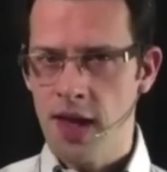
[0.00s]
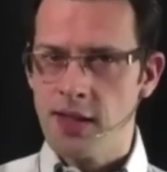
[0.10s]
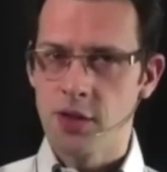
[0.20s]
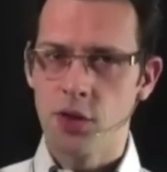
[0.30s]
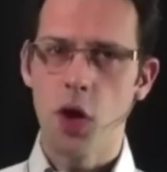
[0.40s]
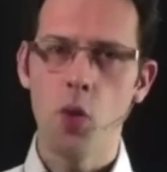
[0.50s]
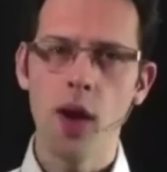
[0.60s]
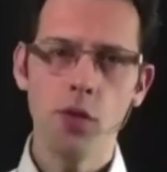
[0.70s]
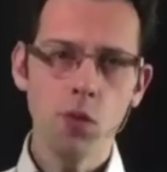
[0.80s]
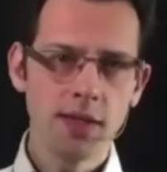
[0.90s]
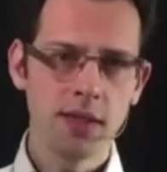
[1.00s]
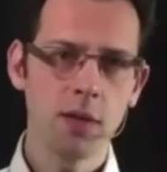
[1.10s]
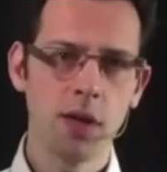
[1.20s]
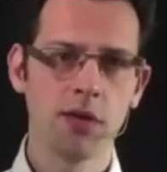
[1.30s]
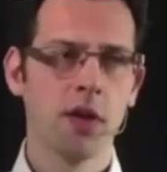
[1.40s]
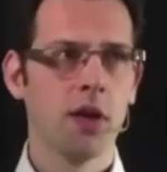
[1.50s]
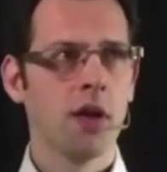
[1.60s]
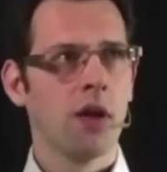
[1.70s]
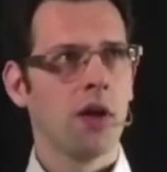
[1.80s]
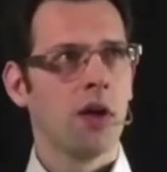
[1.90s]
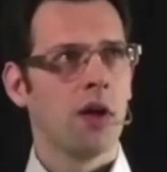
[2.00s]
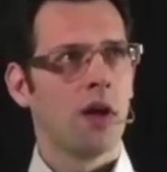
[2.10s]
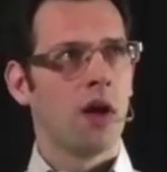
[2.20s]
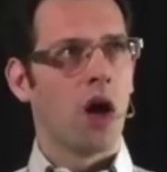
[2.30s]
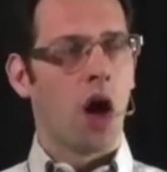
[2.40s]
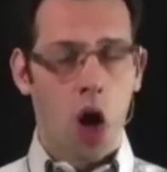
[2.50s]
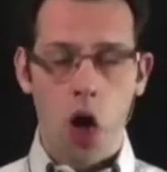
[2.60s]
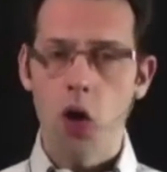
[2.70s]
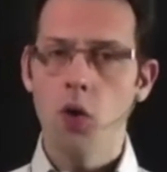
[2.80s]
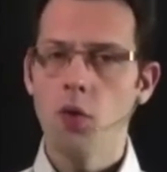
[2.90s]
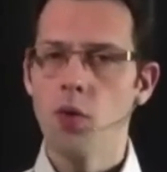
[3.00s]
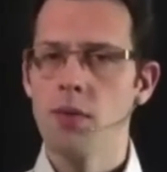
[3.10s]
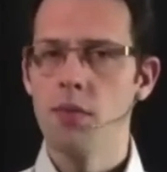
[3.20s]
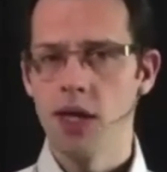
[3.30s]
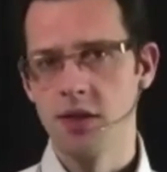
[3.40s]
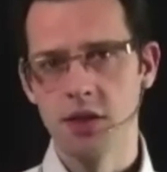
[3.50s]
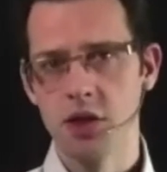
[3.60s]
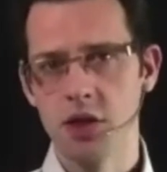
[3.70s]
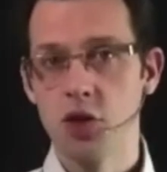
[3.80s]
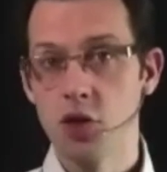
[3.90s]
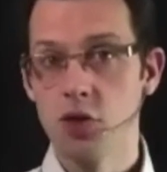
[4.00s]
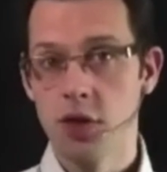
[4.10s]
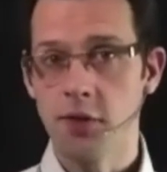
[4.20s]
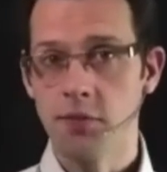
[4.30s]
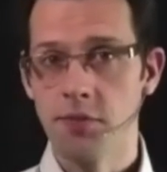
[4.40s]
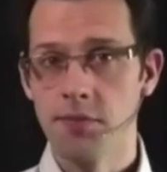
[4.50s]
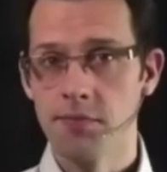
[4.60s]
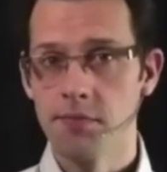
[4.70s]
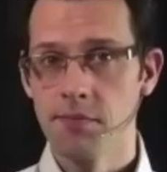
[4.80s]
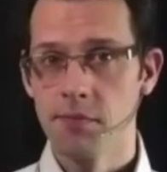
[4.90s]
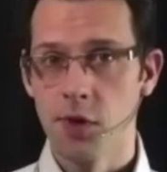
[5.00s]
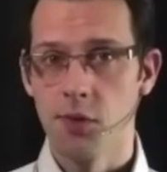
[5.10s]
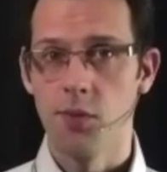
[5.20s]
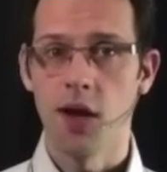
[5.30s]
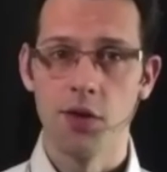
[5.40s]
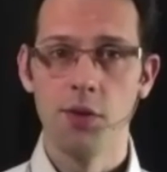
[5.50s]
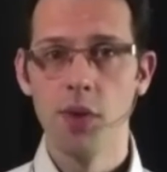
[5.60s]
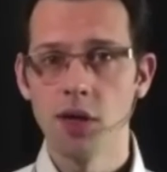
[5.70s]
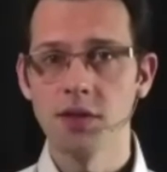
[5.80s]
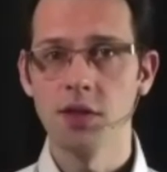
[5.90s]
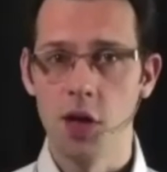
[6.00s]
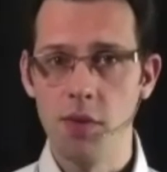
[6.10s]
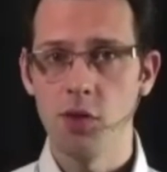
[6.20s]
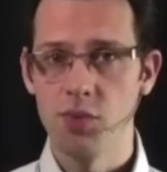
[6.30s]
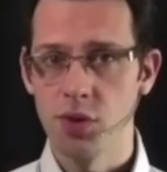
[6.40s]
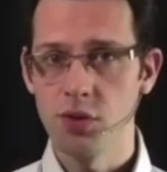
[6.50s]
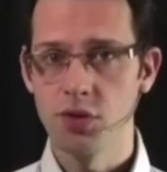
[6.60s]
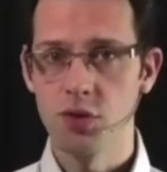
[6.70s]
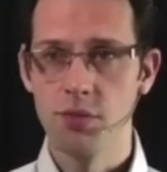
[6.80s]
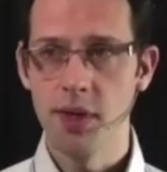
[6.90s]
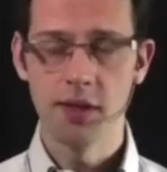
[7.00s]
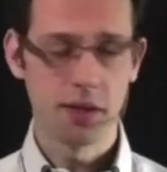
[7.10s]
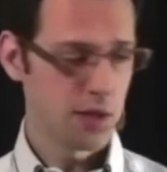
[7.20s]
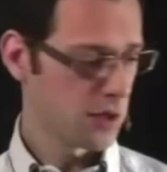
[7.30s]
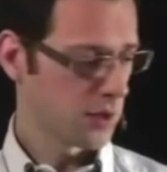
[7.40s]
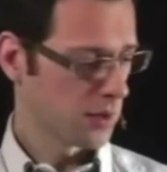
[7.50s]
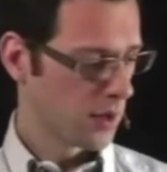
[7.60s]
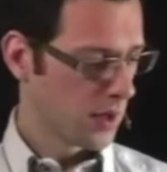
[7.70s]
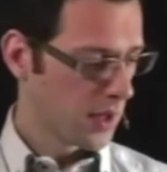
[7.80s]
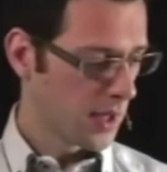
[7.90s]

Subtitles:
So now when we think about how we make decision usually, well, the most common approach to make decision is